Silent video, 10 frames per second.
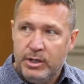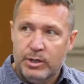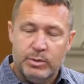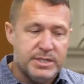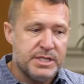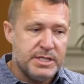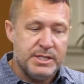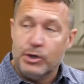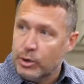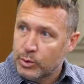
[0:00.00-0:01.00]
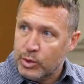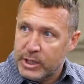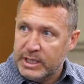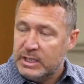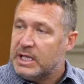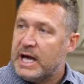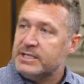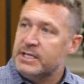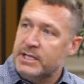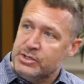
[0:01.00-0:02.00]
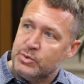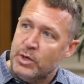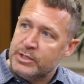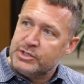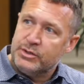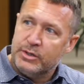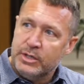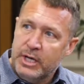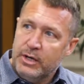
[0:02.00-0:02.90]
we're discussing her work in class, and they just watched her